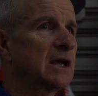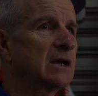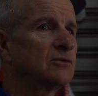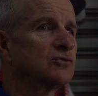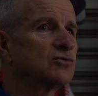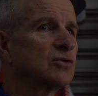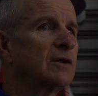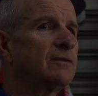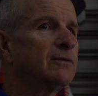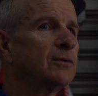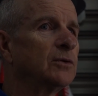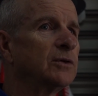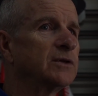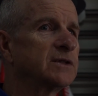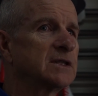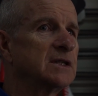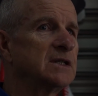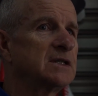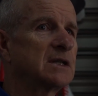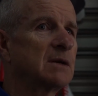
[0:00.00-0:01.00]
dreadful to
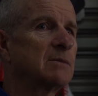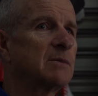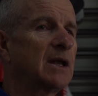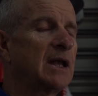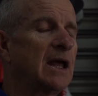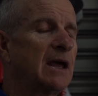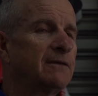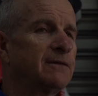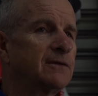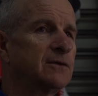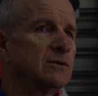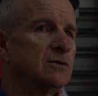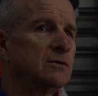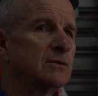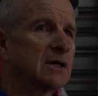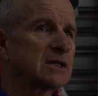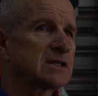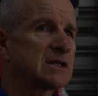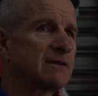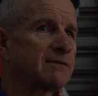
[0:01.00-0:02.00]
see someone have to
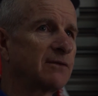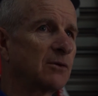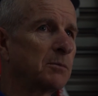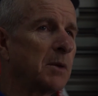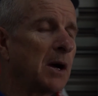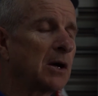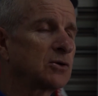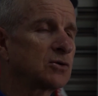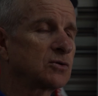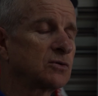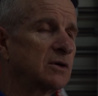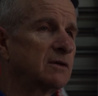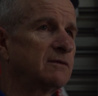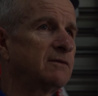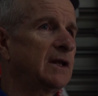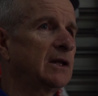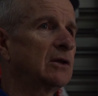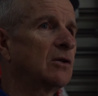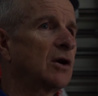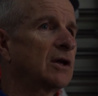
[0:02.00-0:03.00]
suffer a puncture in an
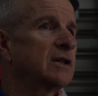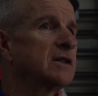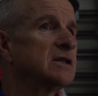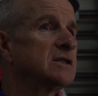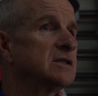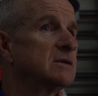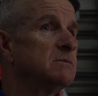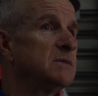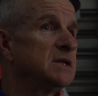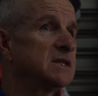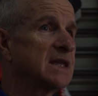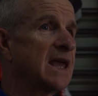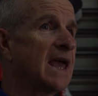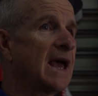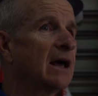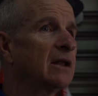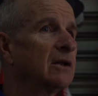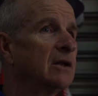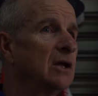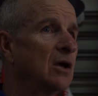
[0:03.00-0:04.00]
event like this and miss
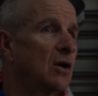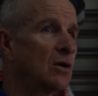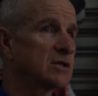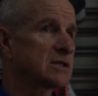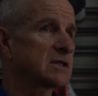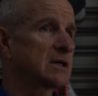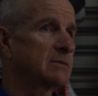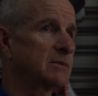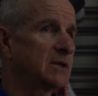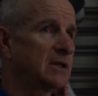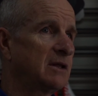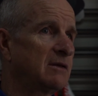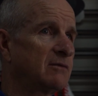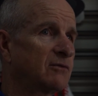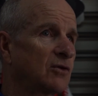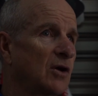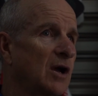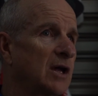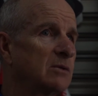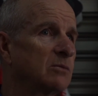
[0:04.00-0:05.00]
out on something they've
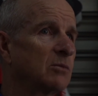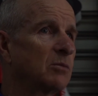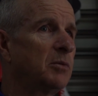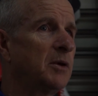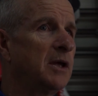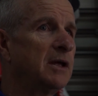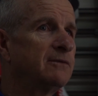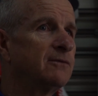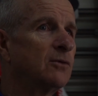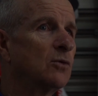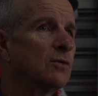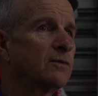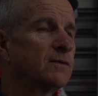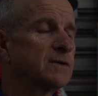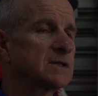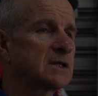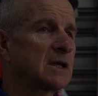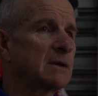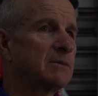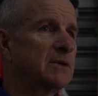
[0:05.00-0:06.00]
trained and prepared for
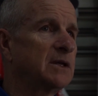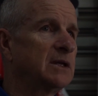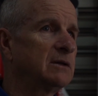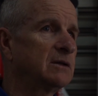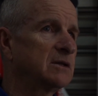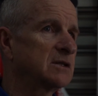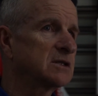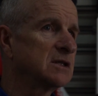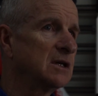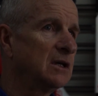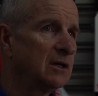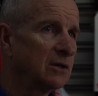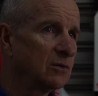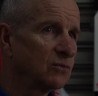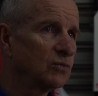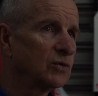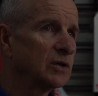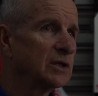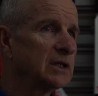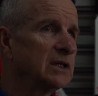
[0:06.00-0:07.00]
something that's
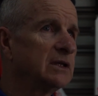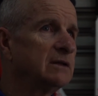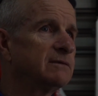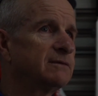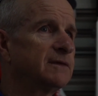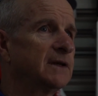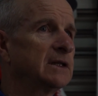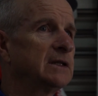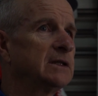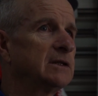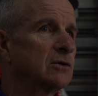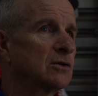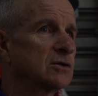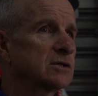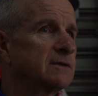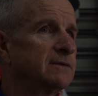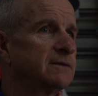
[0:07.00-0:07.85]
really fairly cost